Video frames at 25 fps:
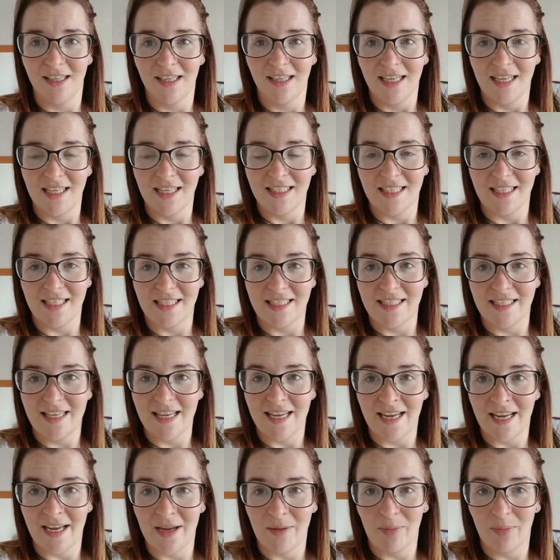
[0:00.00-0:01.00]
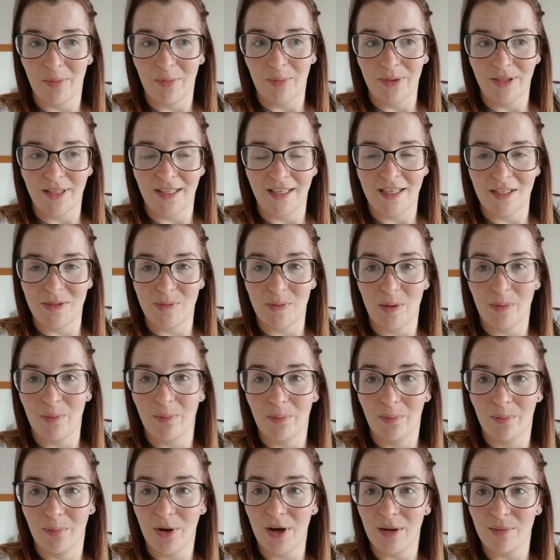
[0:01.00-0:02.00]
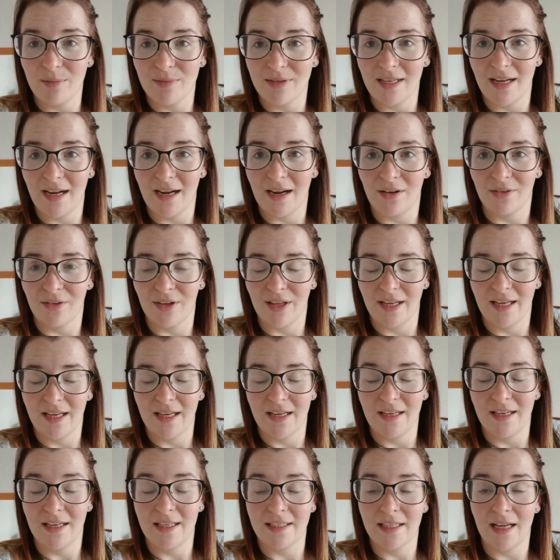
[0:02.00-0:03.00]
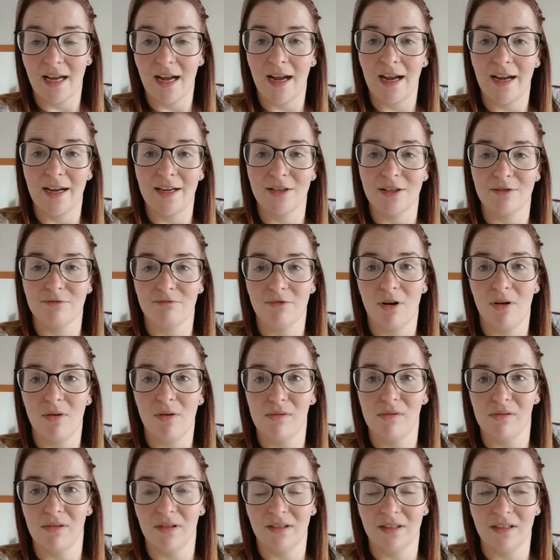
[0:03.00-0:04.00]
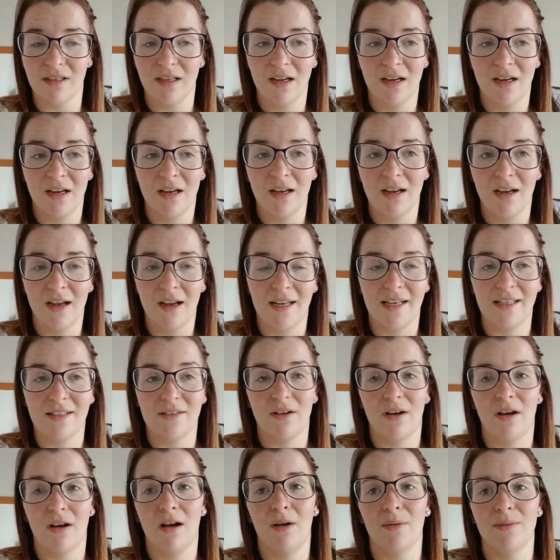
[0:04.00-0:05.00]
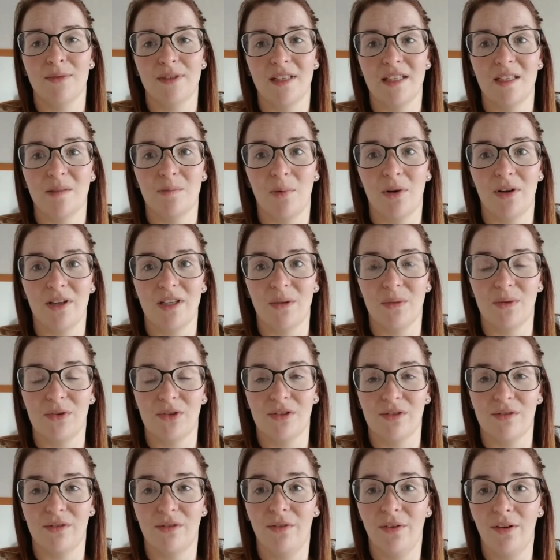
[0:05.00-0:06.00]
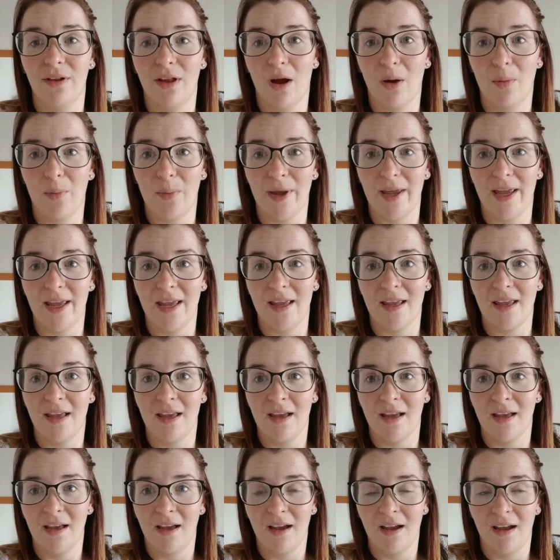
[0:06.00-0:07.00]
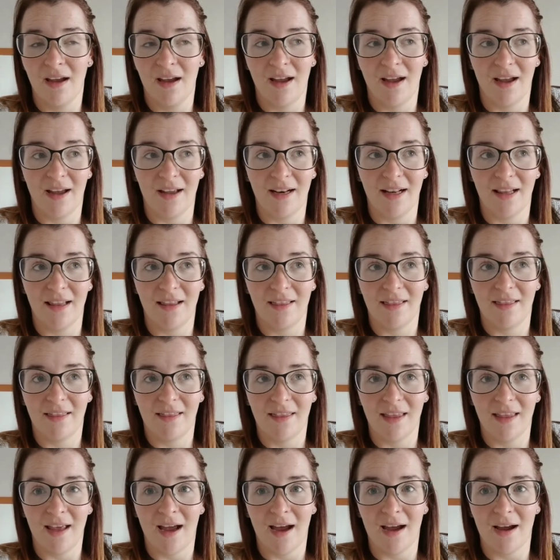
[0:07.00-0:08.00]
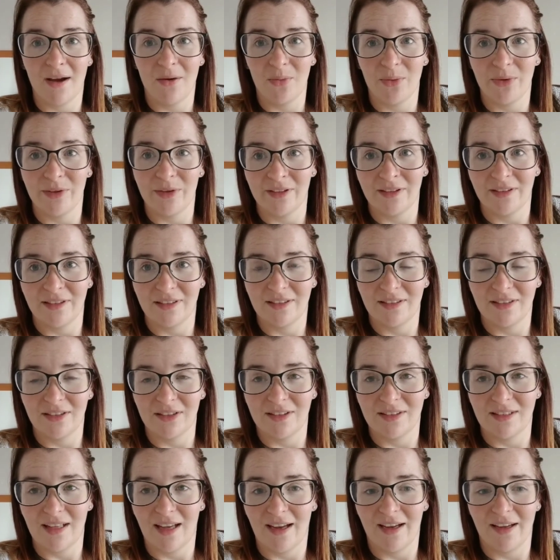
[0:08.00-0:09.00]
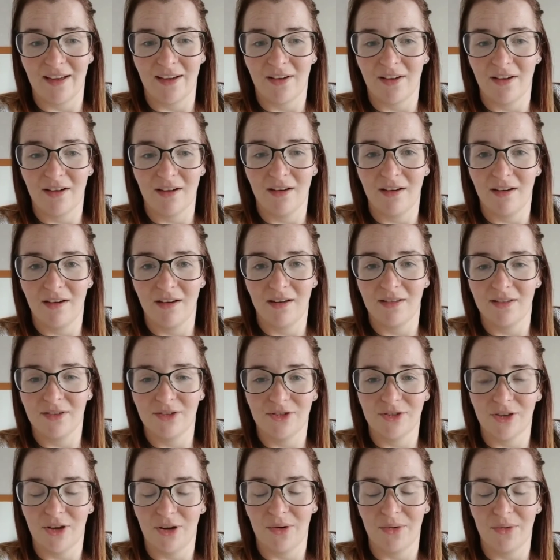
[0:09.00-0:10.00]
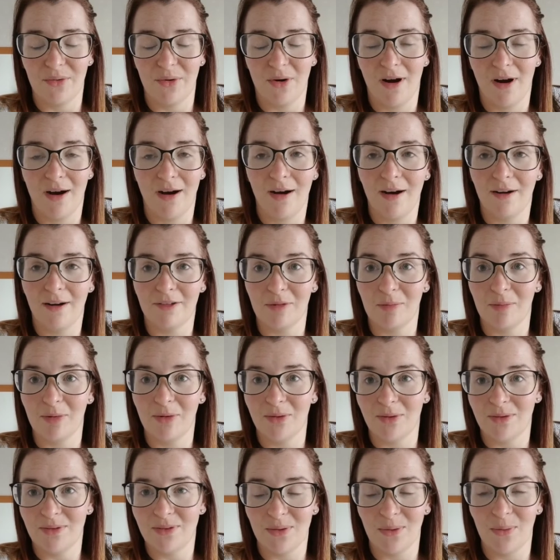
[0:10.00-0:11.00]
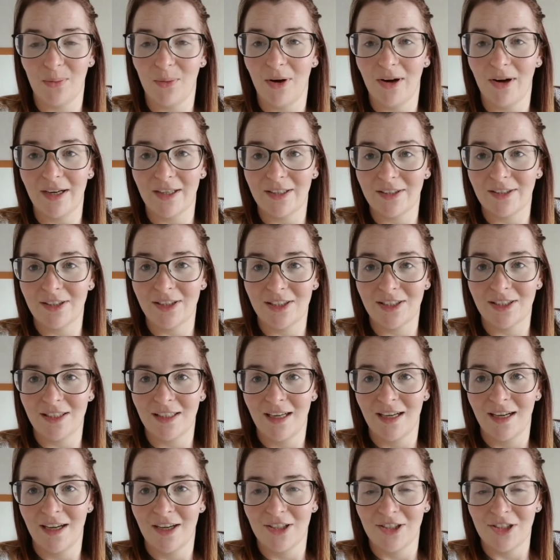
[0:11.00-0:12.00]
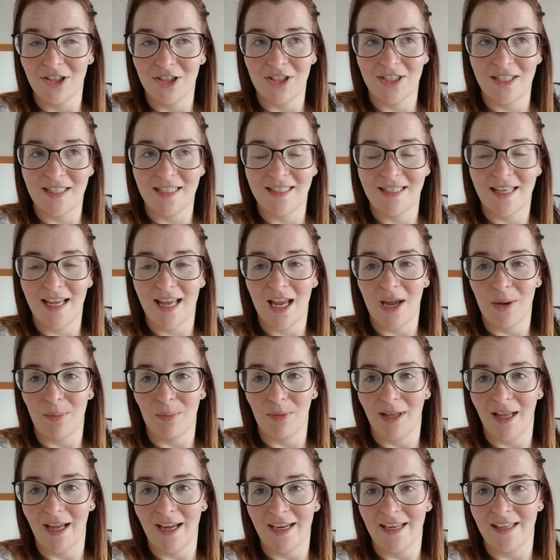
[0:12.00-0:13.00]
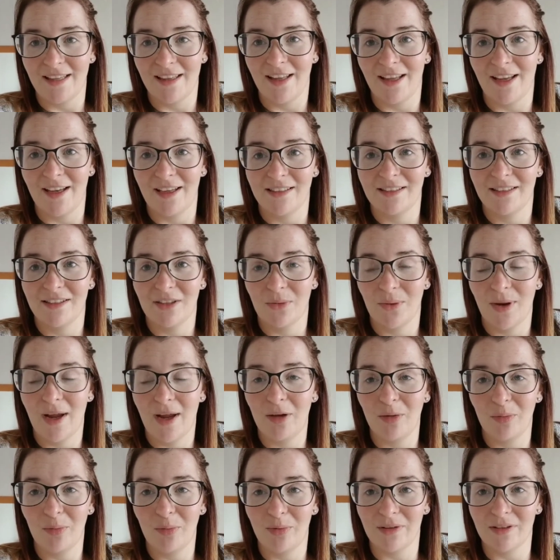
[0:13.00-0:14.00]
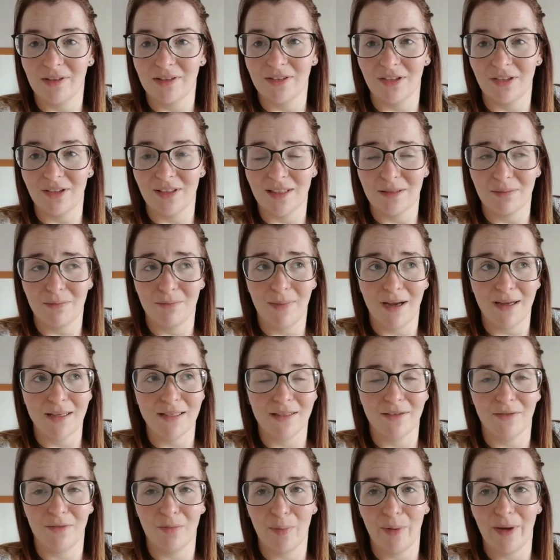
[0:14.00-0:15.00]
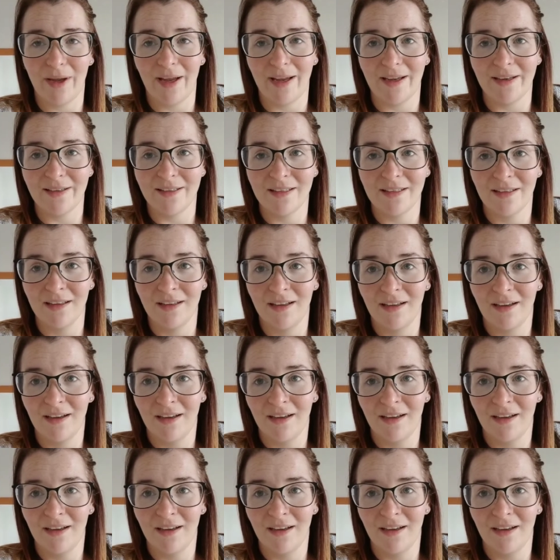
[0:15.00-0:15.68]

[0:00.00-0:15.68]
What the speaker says: is he asleep? But then as we put him down, like, his eyes rolled. and his arms and his body was just floppy, and that was just like so horrible to watch, just to see him lying there so helpless on this massive bed.